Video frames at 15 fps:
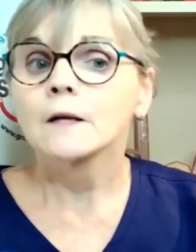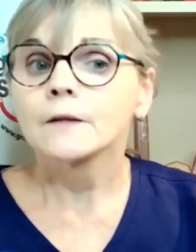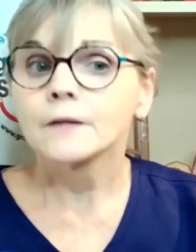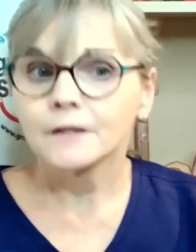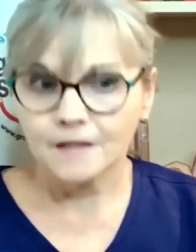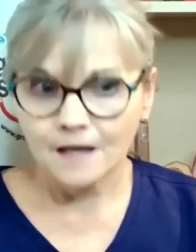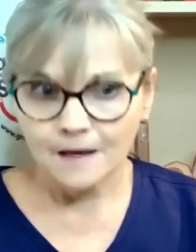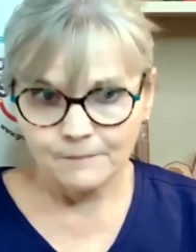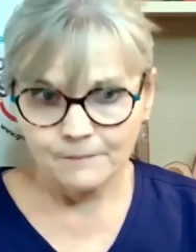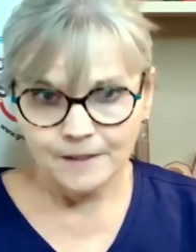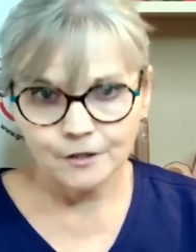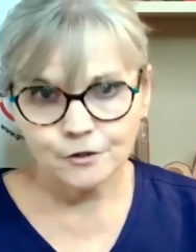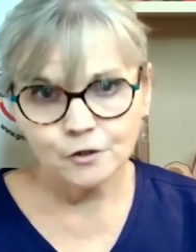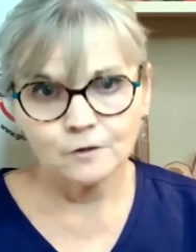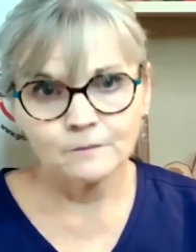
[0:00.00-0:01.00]
than that
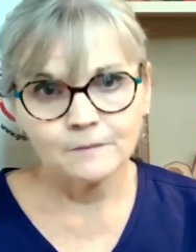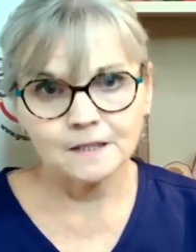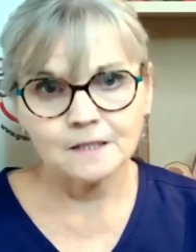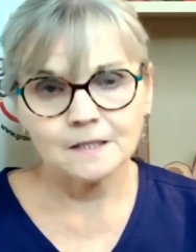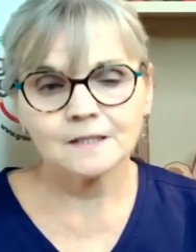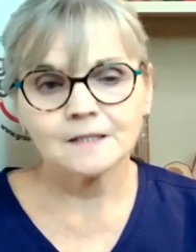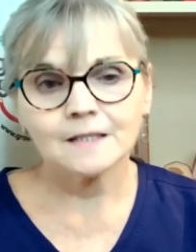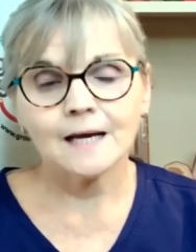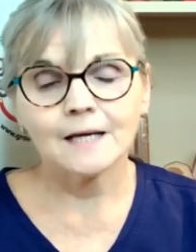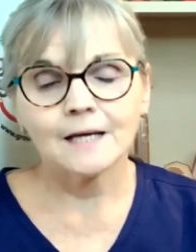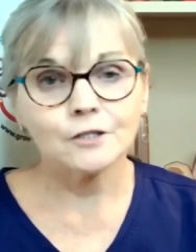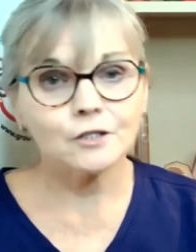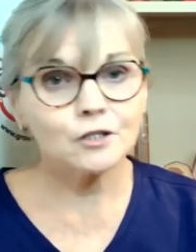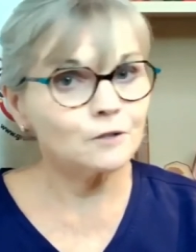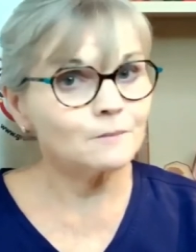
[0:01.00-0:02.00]
bare two minutes.
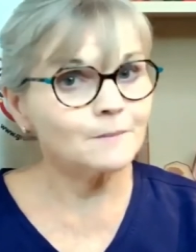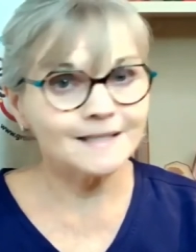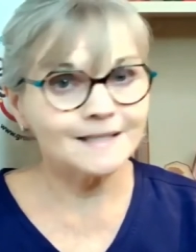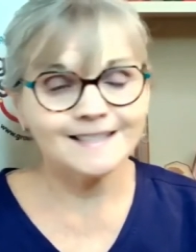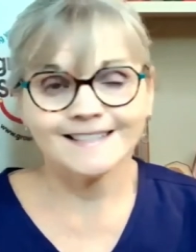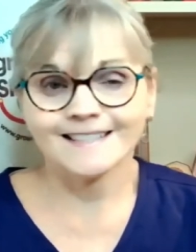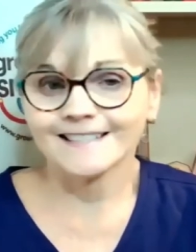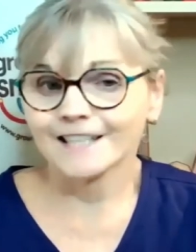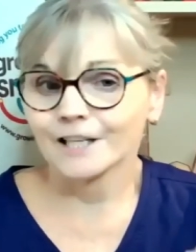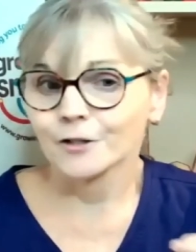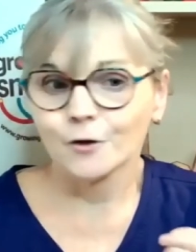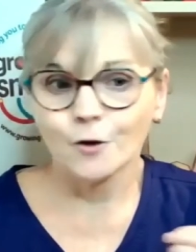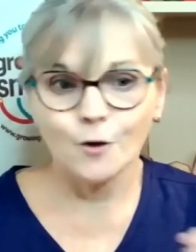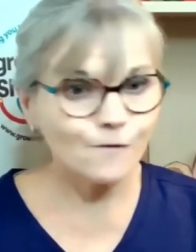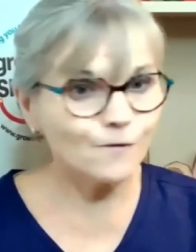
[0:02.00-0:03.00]
And two minutes is
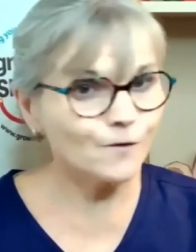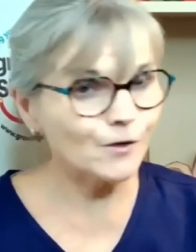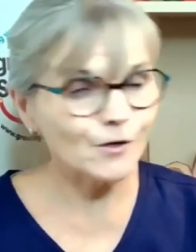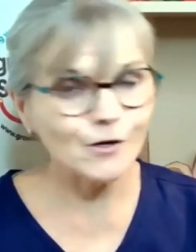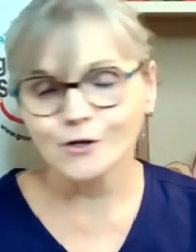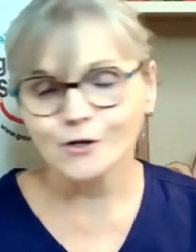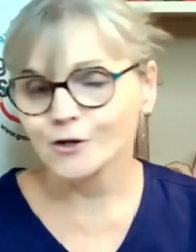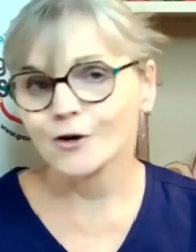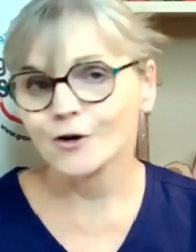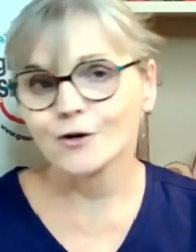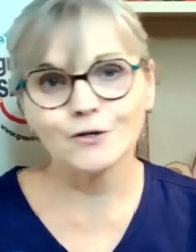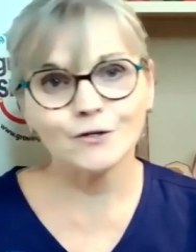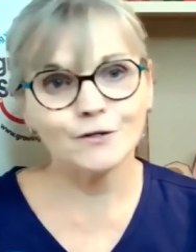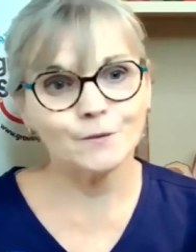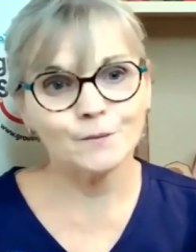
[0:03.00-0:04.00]
an awful lot
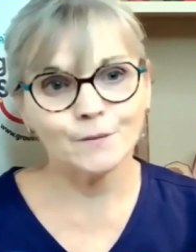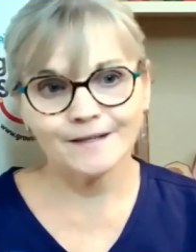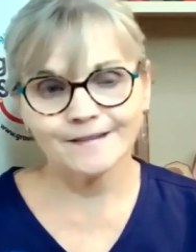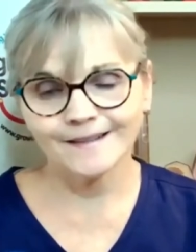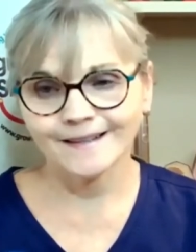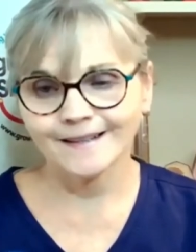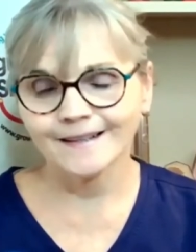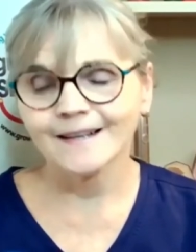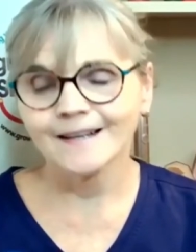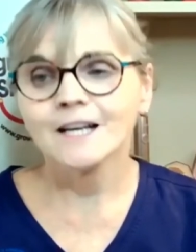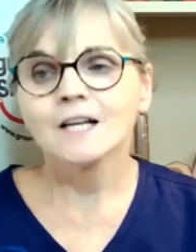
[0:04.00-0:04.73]
longer than we think.